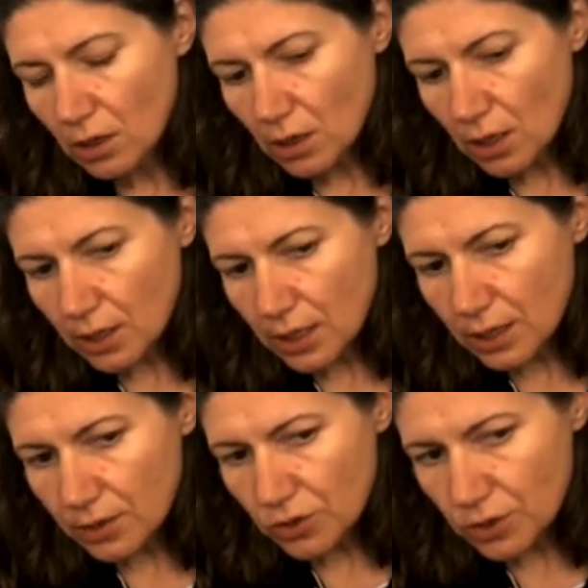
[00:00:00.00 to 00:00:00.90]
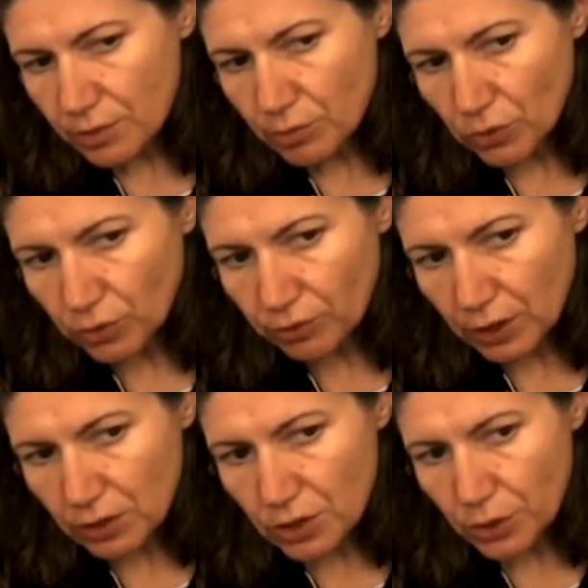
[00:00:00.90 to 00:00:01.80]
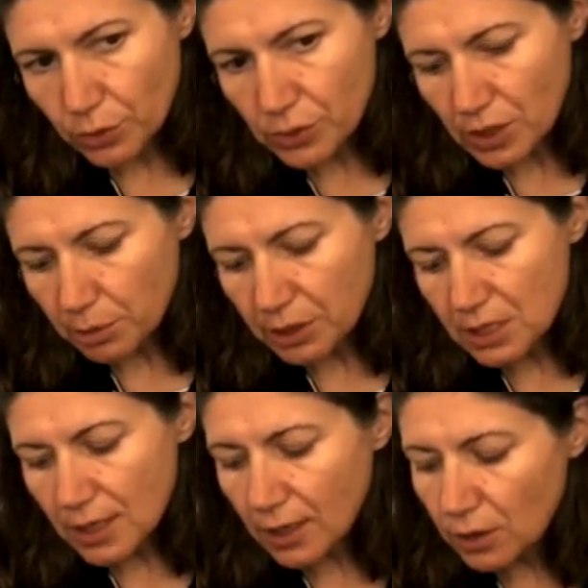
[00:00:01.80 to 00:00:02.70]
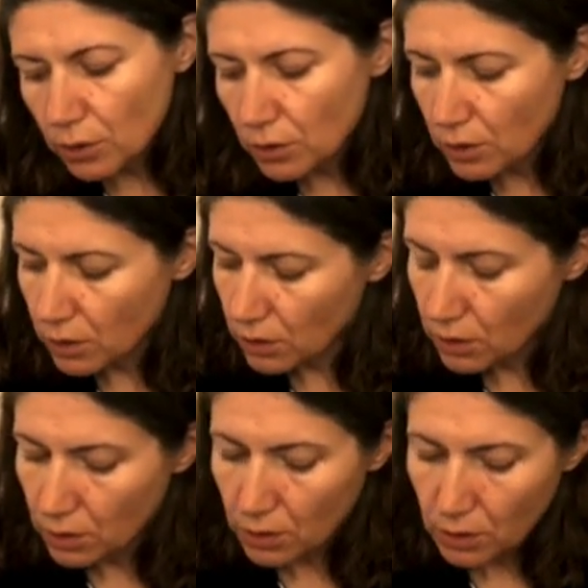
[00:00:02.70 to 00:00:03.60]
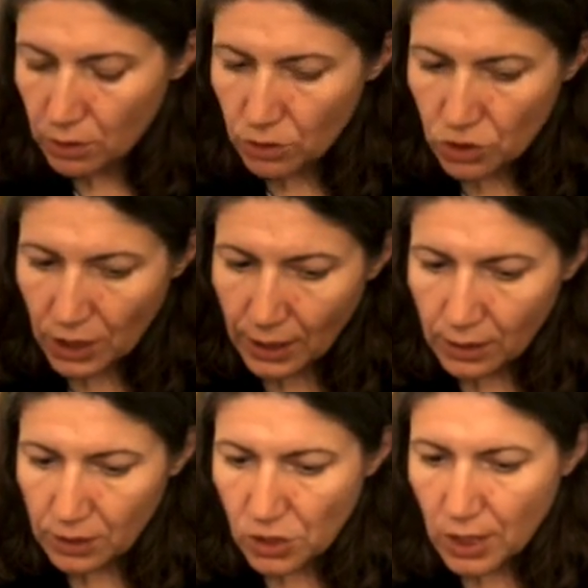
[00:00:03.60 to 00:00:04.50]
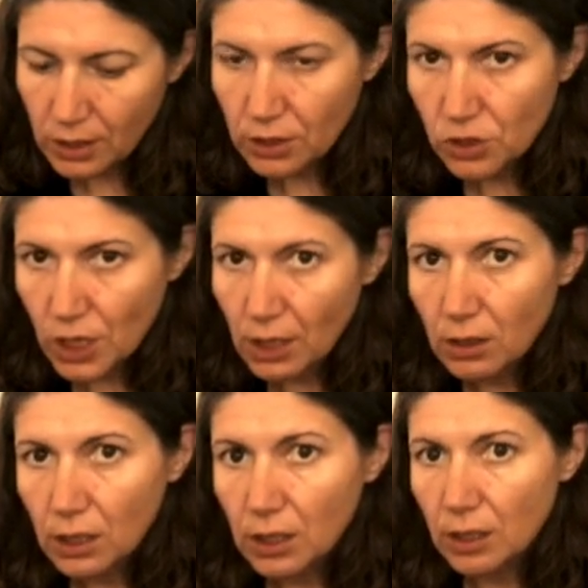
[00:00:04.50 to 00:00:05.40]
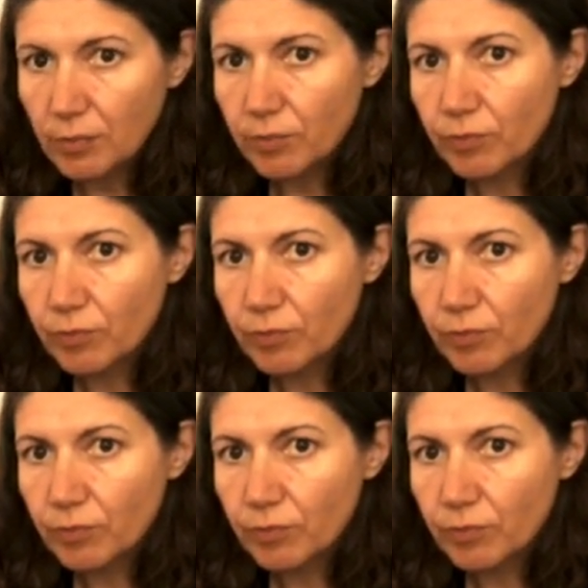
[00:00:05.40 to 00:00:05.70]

And then just moving the toes up and down, gently, gently, gently.